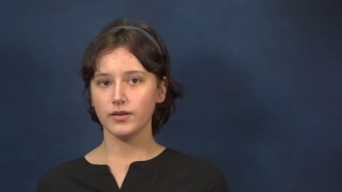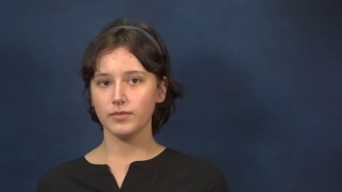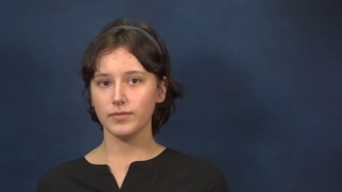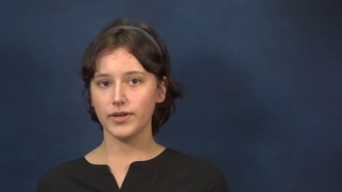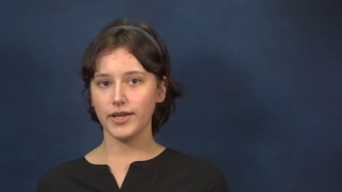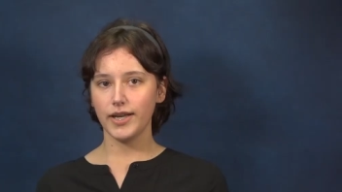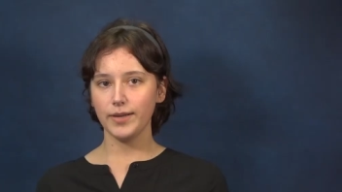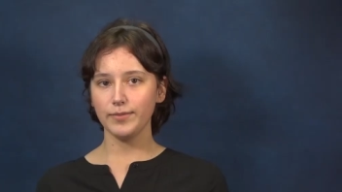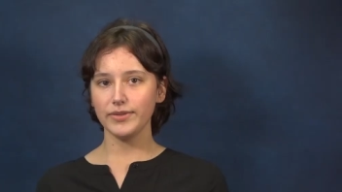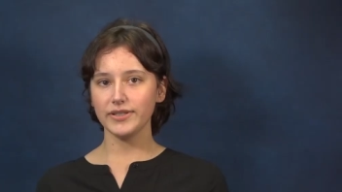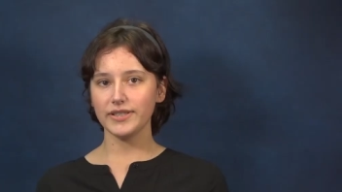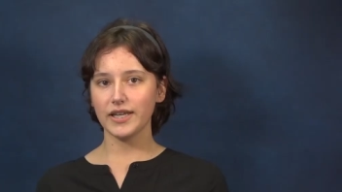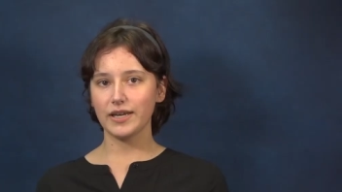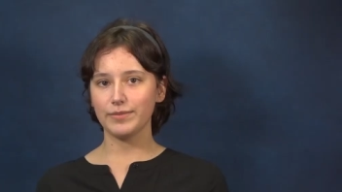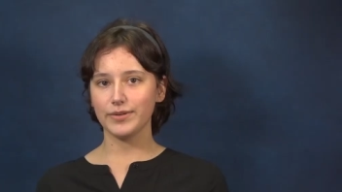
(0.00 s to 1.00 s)
My name is
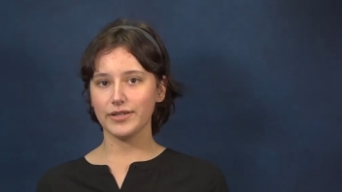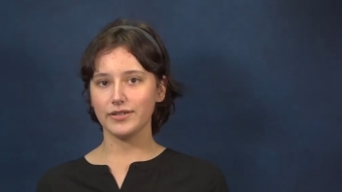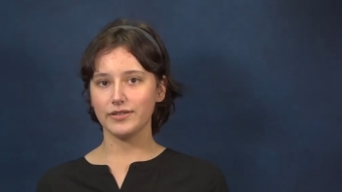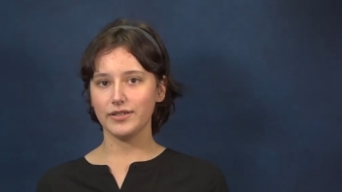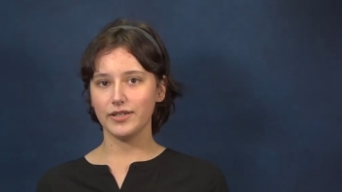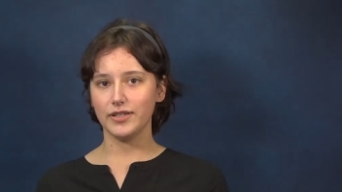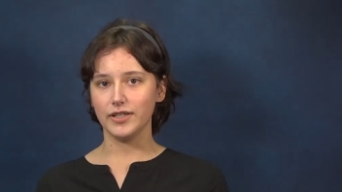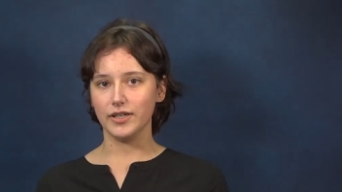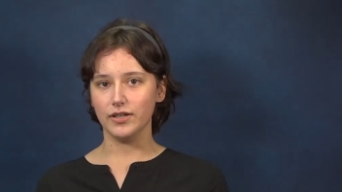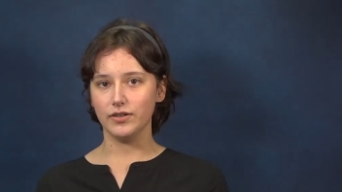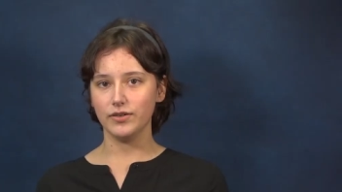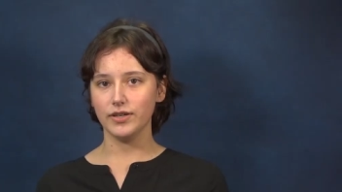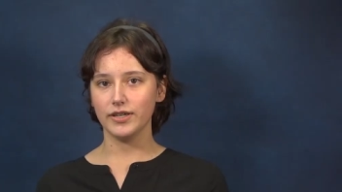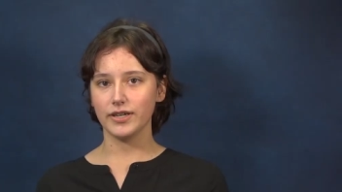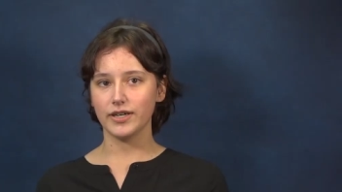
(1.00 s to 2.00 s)
Abigail
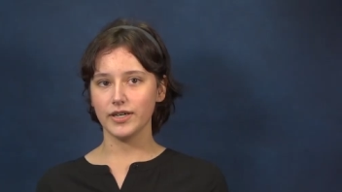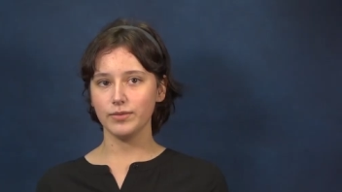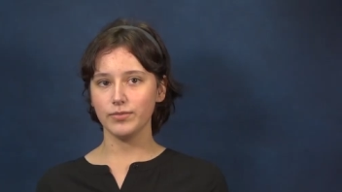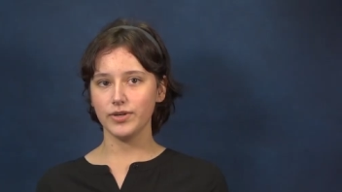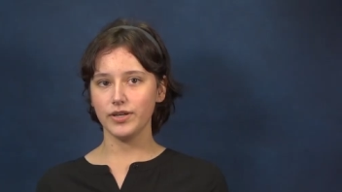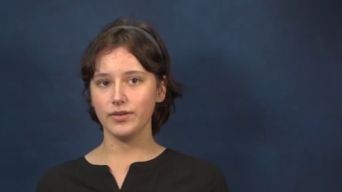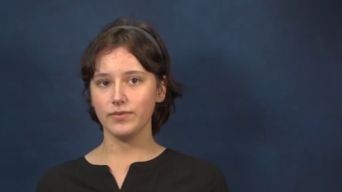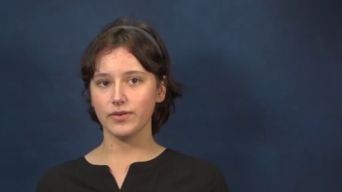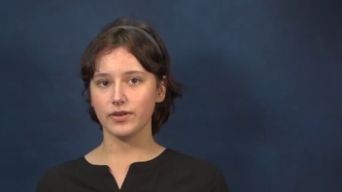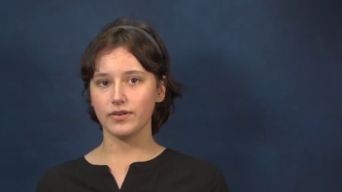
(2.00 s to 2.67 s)
Nadeau and I am running for